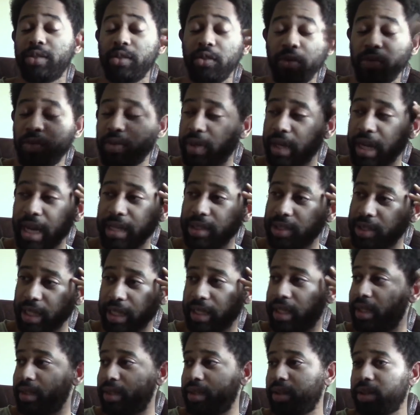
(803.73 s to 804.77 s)
too, for not
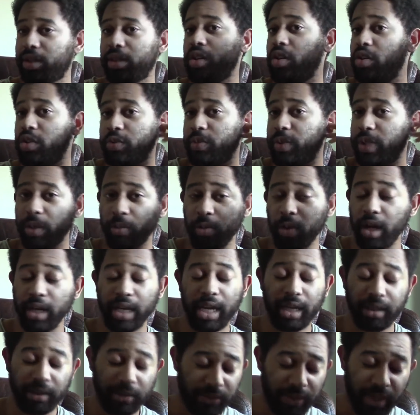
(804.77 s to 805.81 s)
checking their clothes when they walk
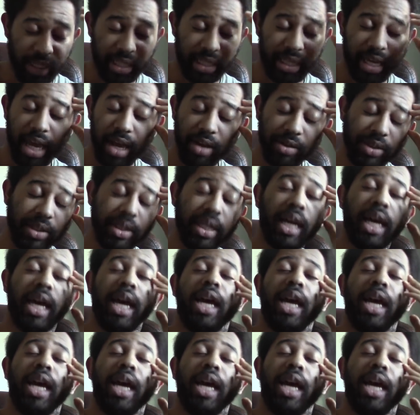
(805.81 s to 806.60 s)
out the fucking house.